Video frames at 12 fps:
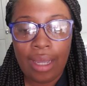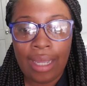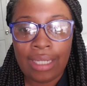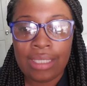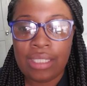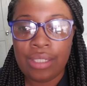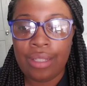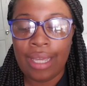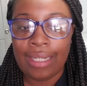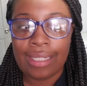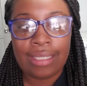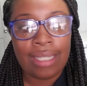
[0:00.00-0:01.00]
until
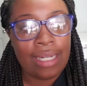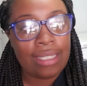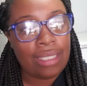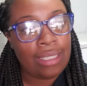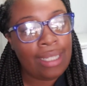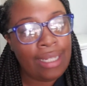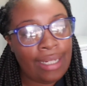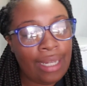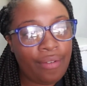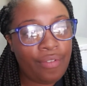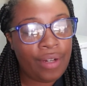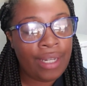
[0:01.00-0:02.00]
I decided to lay down
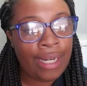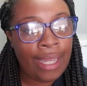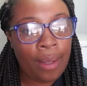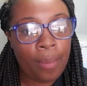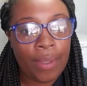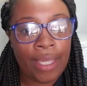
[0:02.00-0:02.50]
for a nap,